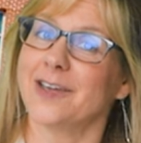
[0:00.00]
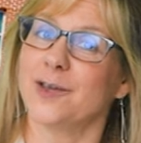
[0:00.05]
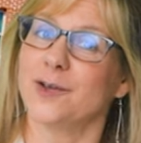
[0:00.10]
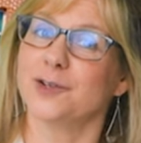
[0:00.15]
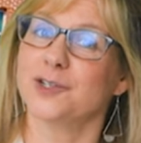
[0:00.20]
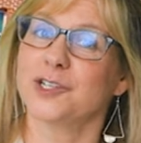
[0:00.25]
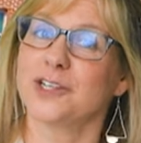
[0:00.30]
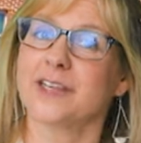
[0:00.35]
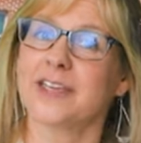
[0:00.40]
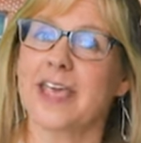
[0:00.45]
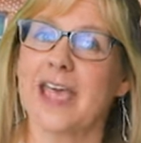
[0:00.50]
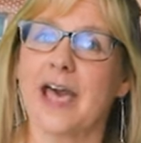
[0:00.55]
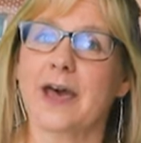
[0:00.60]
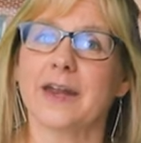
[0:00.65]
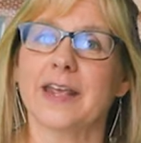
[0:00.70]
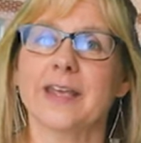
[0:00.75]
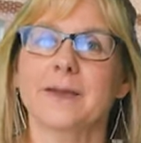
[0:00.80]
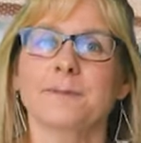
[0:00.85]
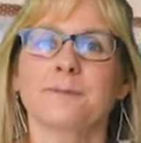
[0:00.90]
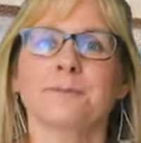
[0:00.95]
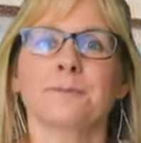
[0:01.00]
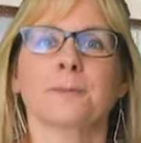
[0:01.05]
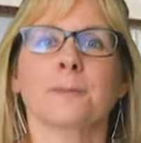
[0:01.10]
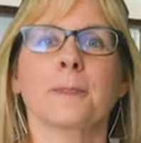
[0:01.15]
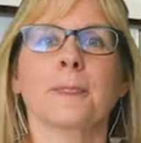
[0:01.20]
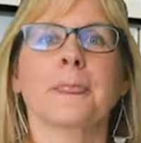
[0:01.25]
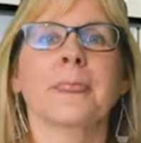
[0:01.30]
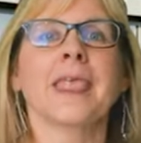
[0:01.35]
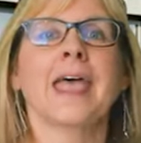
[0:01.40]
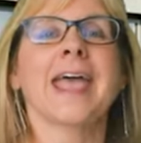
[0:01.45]
Goochland County,
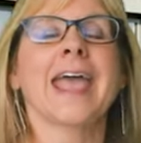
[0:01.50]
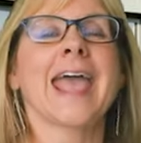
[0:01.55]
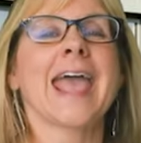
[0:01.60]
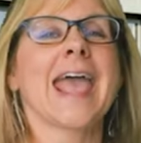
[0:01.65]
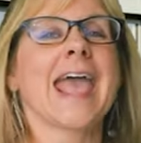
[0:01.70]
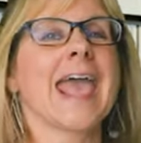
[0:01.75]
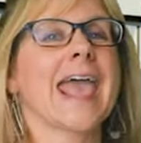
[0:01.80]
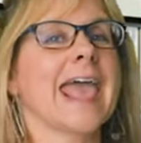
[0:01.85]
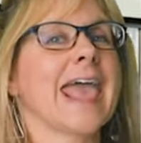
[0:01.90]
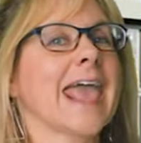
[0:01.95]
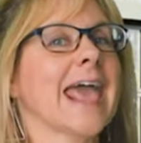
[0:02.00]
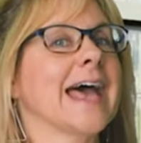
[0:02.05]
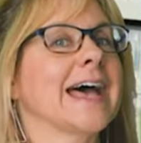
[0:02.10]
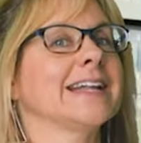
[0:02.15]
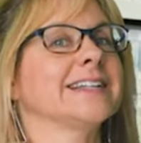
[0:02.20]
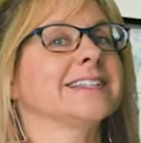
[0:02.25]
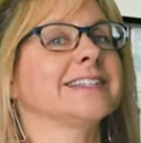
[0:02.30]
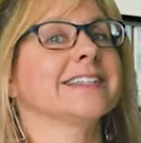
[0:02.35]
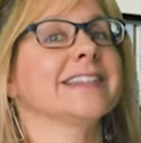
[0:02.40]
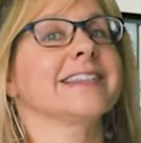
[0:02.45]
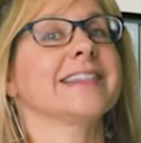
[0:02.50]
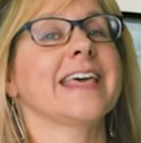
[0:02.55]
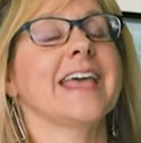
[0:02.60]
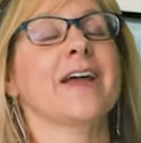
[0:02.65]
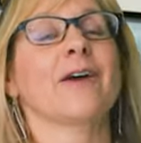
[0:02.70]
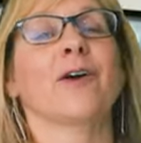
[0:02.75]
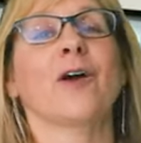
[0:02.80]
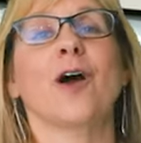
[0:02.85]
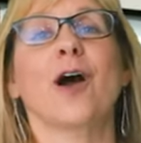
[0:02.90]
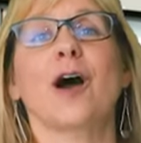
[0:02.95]
and
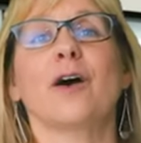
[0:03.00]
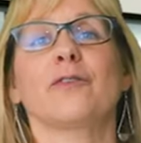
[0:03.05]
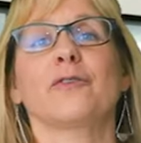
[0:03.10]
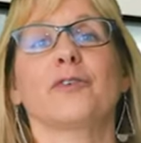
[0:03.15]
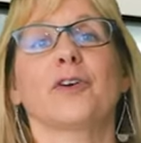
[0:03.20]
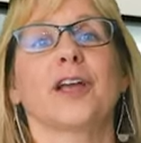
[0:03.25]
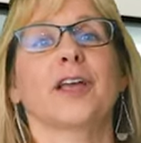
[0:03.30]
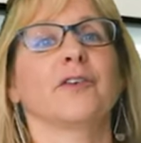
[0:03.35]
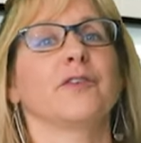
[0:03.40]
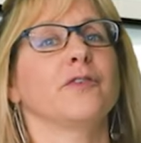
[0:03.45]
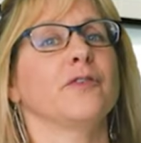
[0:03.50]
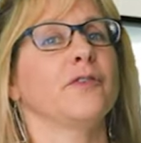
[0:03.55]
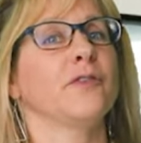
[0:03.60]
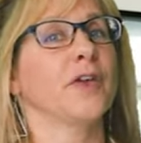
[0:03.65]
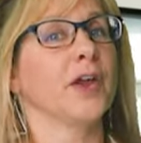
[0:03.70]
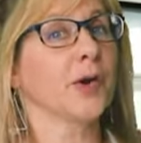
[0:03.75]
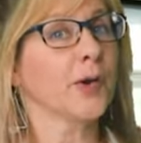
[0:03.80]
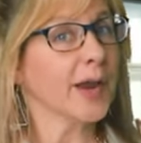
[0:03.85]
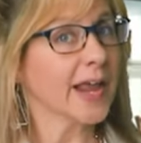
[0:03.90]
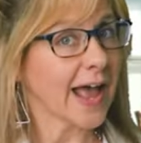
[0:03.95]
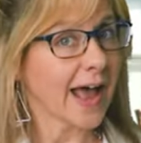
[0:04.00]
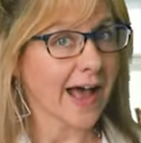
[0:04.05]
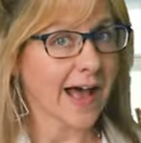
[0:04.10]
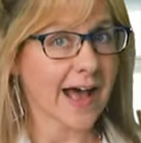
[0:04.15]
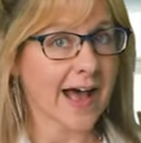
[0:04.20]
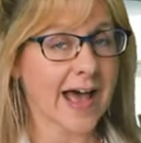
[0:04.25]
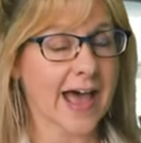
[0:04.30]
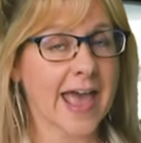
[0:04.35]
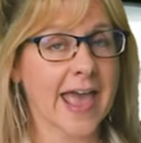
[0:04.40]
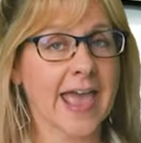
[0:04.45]
they are offering very
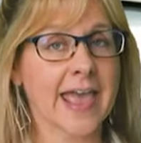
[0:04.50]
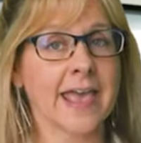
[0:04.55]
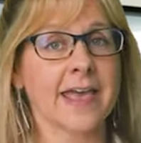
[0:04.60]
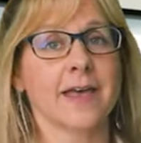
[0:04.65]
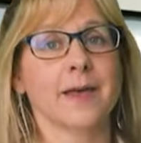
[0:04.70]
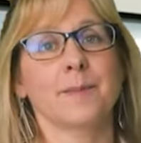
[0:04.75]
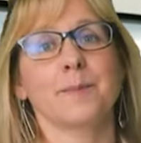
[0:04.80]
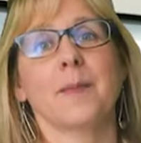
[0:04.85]
high